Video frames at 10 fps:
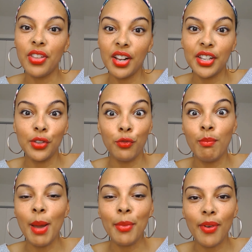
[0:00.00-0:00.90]
thing that you've
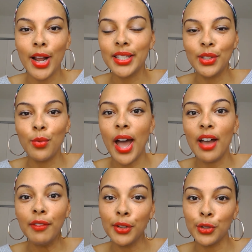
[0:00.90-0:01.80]
memorized that you
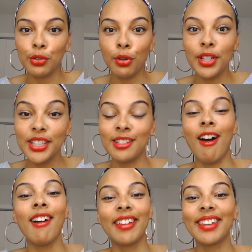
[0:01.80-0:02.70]
have in your soul? It's
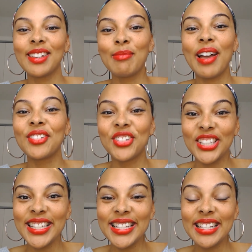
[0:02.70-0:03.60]
talking about
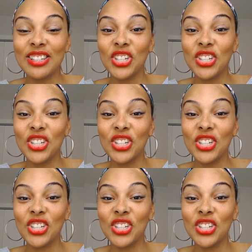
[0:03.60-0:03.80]
Jesus.